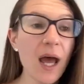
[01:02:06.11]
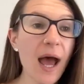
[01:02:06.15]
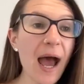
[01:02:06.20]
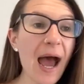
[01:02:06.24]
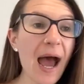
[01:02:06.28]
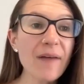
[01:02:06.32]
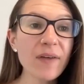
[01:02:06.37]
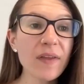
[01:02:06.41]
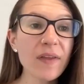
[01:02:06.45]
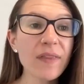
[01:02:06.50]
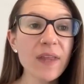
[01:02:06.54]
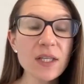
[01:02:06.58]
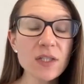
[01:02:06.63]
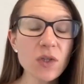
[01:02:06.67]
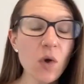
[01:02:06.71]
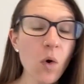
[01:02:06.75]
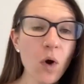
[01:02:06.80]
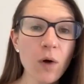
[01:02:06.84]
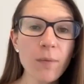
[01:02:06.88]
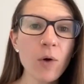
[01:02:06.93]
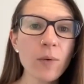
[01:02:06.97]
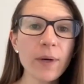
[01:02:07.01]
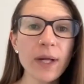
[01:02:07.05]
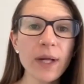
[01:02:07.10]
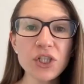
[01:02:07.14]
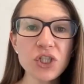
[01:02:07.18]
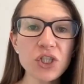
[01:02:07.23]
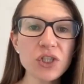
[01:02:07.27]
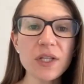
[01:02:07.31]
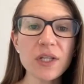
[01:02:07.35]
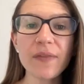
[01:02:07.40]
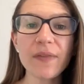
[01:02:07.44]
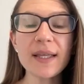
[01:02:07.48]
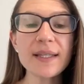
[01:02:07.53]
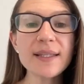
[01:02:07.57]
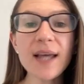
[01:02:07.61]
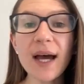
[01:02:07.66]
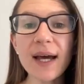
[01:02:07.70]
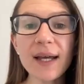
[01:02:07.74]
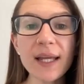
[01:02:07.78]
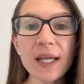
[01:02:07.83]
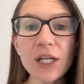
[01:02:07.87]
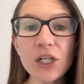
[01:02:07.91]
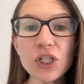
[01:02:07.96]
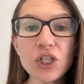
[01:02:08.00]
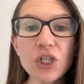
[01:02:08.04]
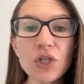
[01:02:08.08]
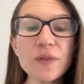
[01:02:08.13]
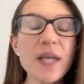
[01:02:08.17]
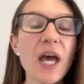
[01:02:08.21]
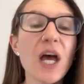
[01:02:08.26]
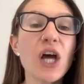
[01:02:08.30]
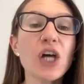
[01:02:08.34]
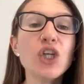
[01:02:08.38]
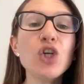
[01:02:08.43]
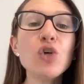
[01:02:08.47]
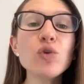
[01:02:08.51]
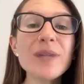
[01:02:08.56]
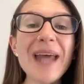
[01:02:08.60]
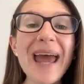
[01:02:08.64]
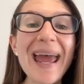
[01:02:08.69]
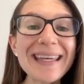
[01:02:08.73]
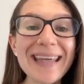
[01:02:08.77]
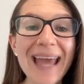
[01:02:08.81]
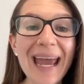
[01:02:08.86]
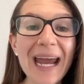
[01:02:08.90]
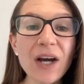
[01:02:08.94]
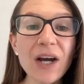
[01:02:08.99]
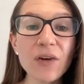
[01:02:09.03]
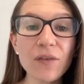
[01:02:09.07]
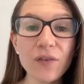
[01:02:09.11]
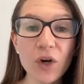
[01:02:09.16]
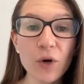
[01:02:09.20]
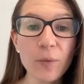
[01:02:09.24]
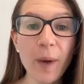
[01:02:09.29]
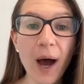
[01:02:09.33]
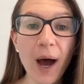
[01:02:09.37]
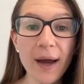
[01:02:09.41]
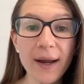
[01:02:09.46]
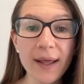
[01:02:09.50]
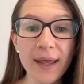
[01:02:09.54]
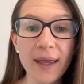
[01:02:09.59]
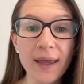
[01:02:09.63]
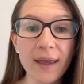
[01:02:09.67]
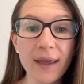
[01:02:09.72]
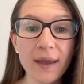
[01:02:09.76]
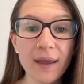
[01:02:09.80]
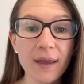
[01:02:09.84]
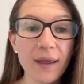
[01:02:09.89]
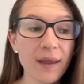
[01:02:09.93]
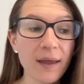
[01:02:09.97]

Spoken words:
having these hormone issues and these gut issues. You take care of your body.